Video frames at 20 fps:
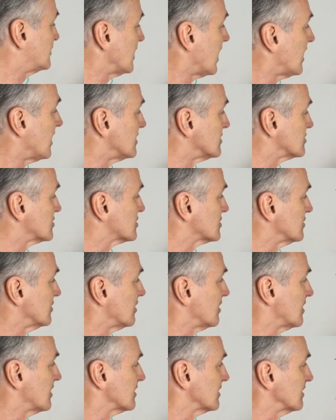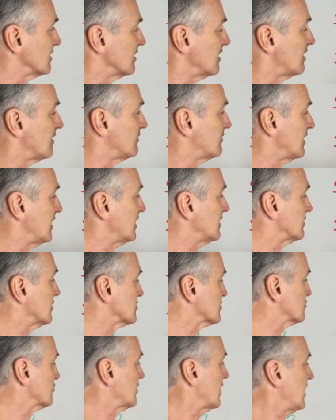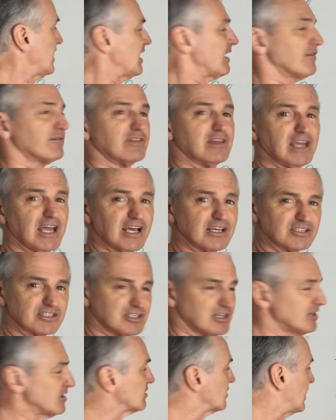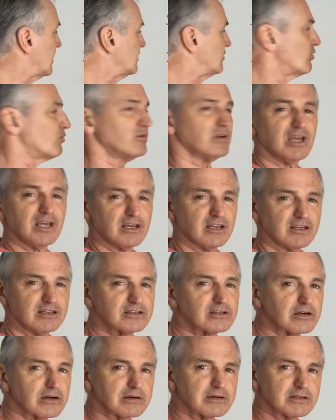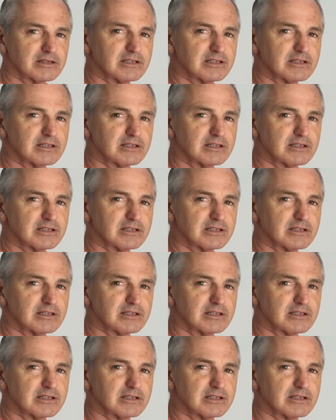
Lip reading: does not love English. When I have the S here, I don't need it here.